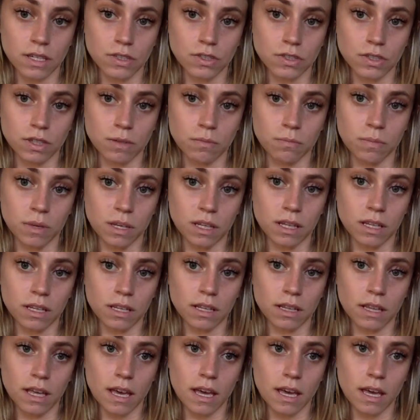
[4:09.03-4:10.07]

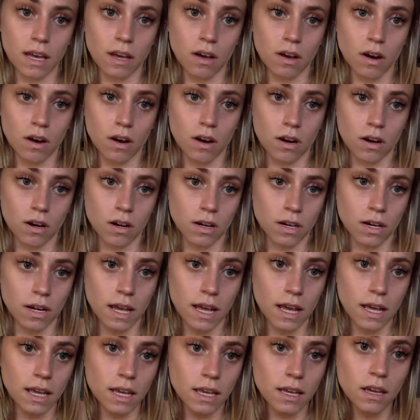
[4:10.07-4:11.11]
trabeculae
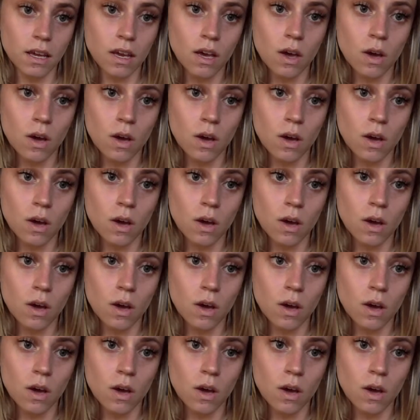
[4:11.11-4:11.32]
carneae,